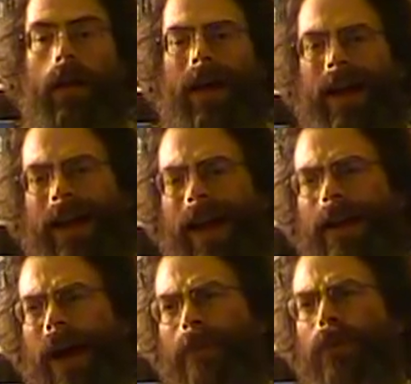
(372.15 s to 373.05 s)
I,
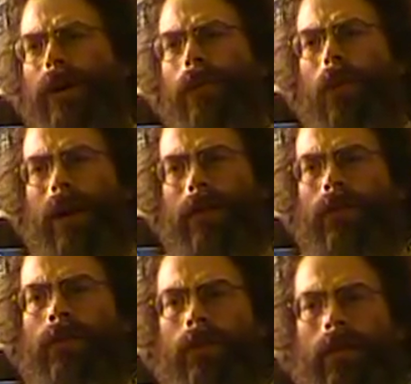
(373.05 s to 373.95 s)
I, I wouldn't want
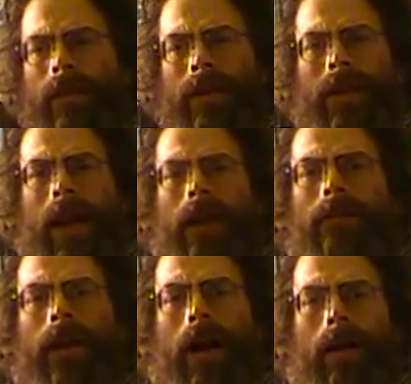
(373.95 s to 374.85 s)
to do this kind
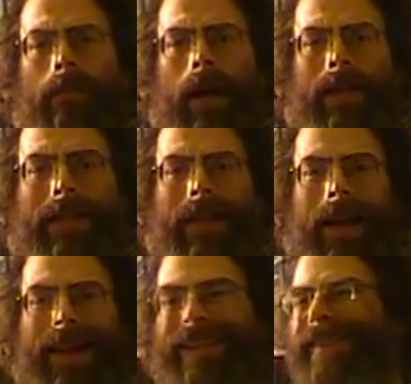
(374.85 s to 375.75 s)
of combat, say,